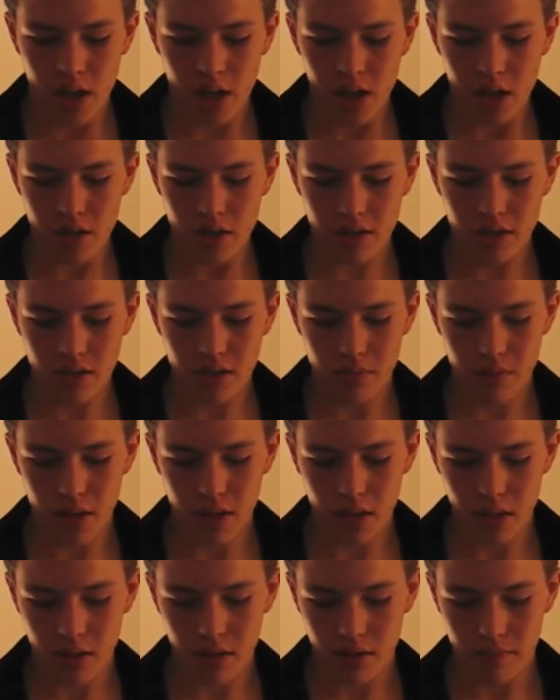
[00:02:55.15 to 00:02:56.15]
It looked to
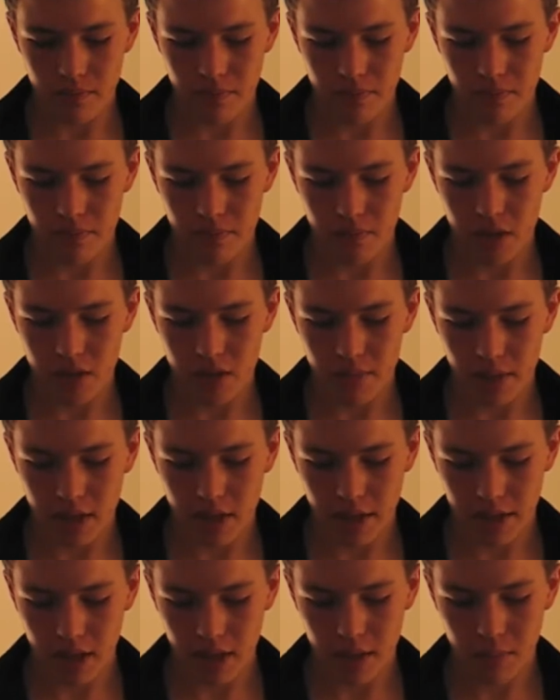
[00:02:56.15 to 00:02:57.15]
me
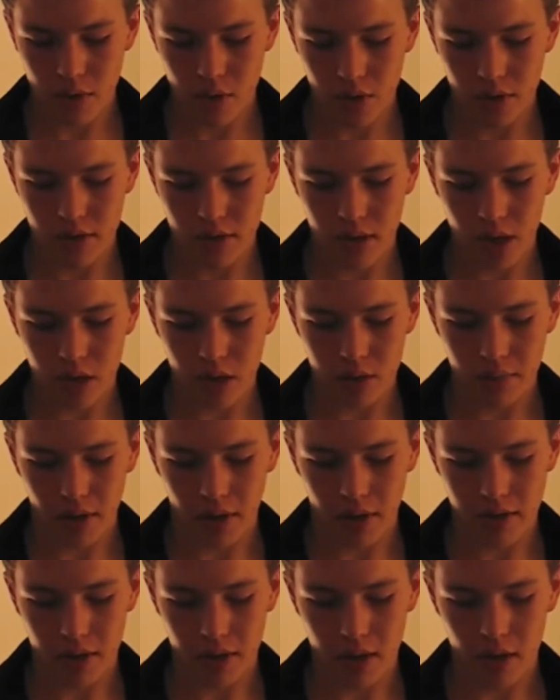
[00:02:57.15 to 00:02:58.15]
like he broke his ankle
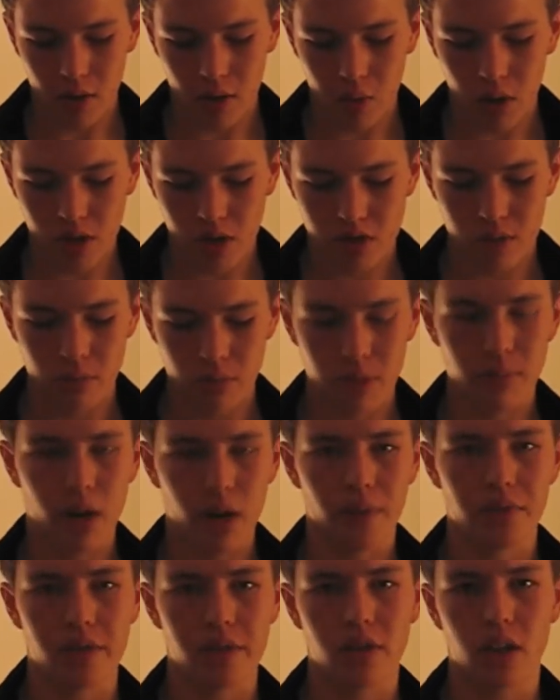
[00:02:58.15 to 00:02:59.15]
because I watched him limp
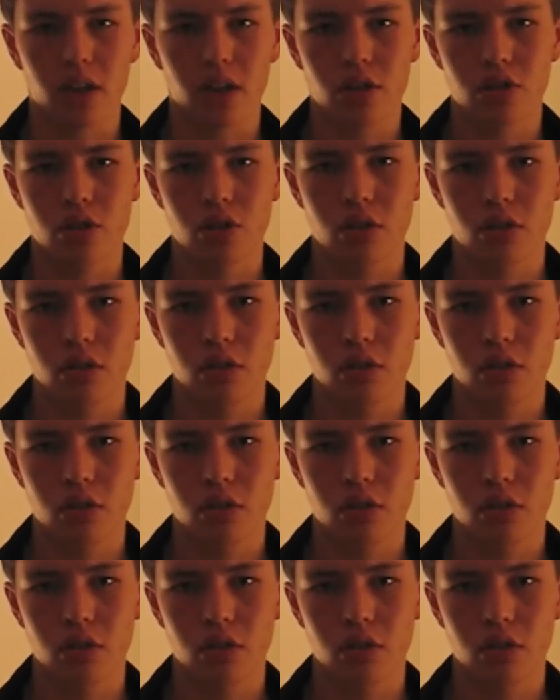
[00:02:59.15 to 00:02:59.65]
off the stage.